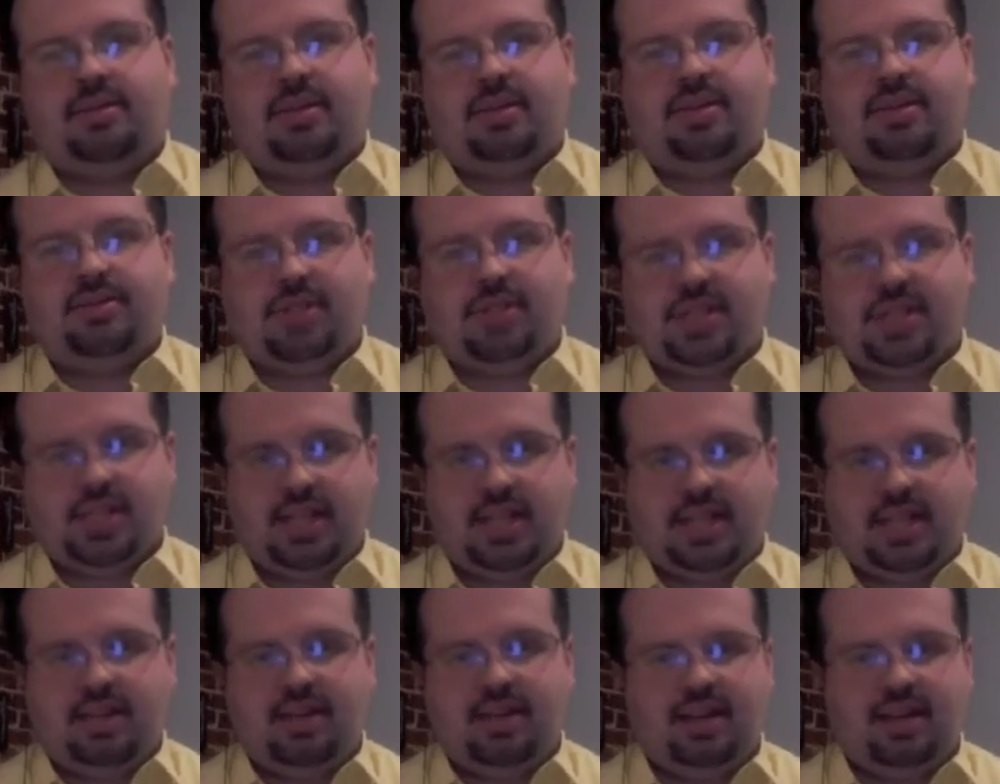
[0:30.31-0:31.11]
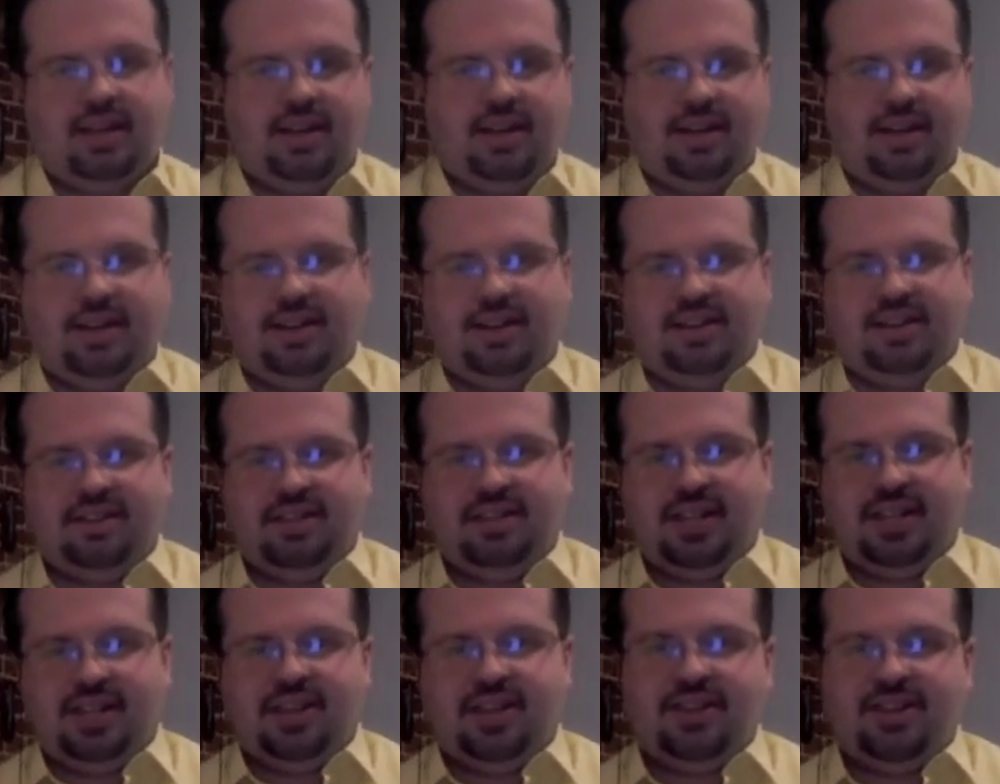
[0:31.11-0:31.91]
Obviously,
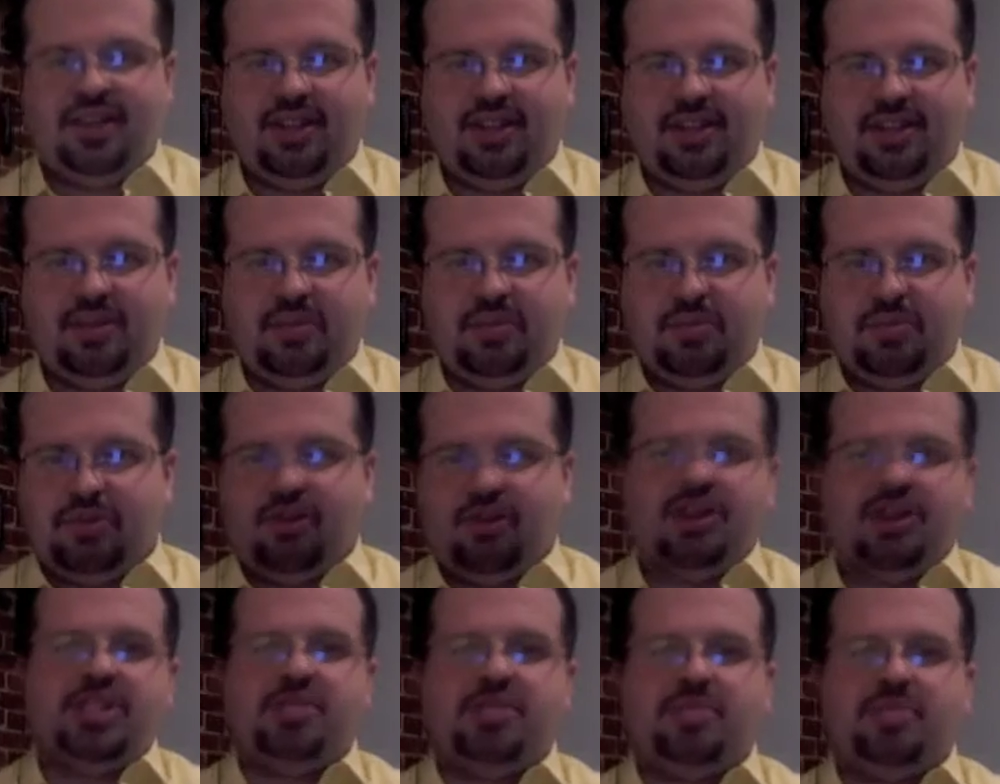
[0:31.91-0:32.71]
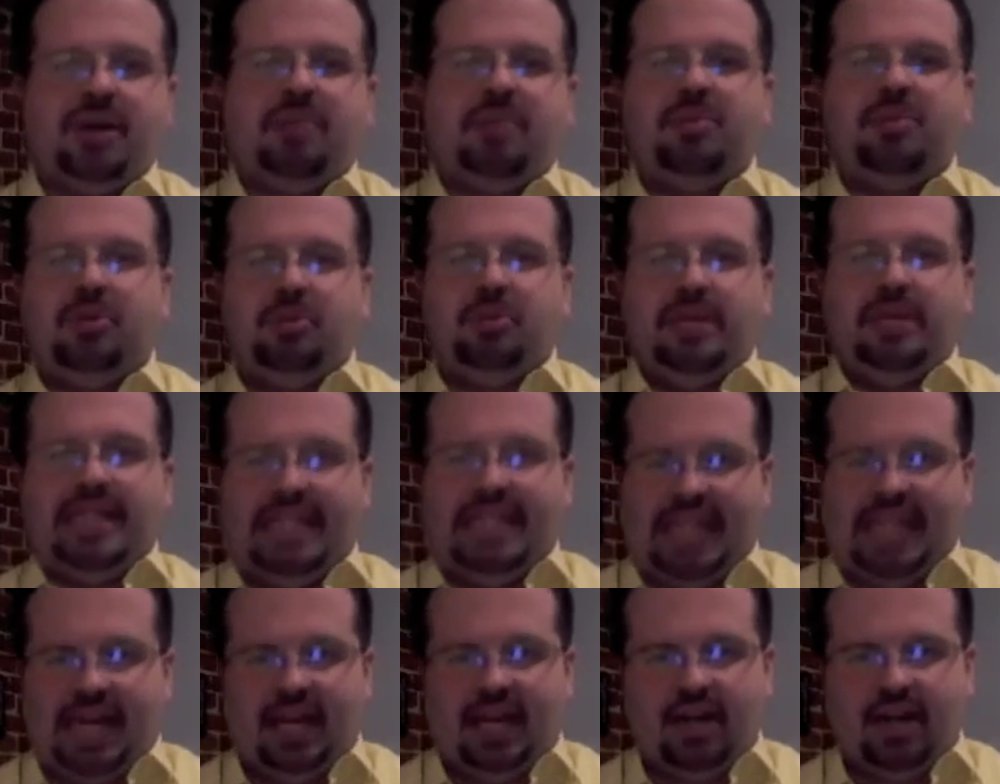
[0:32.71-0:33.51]
you know, the bright bumblebee
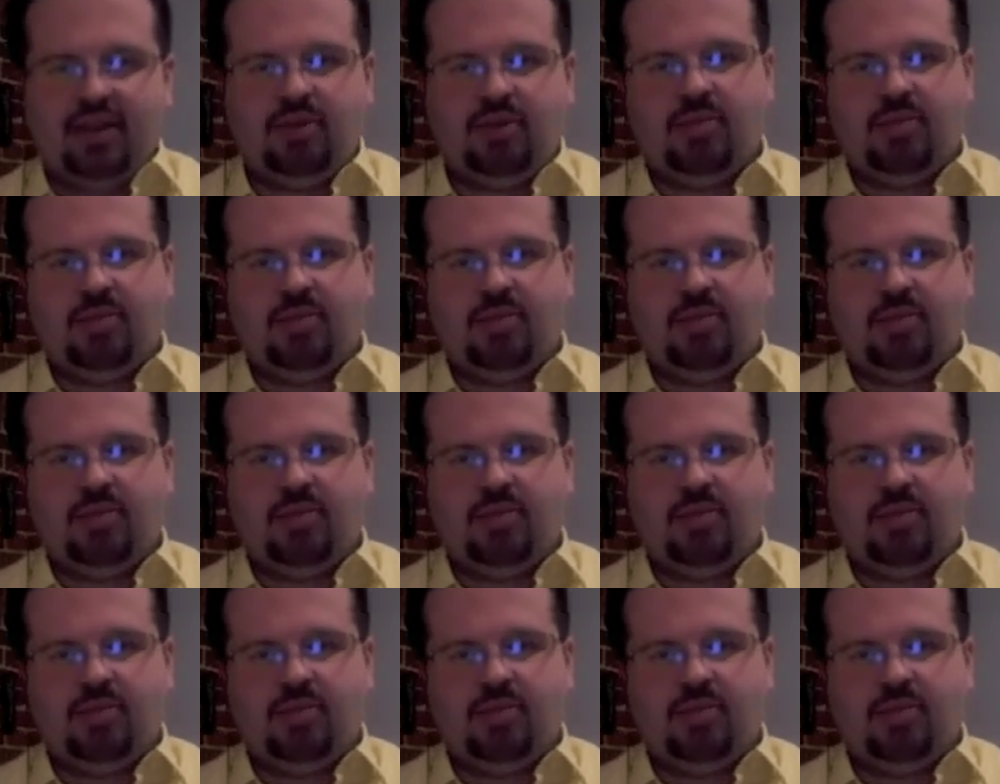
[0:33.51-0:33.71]
yellow.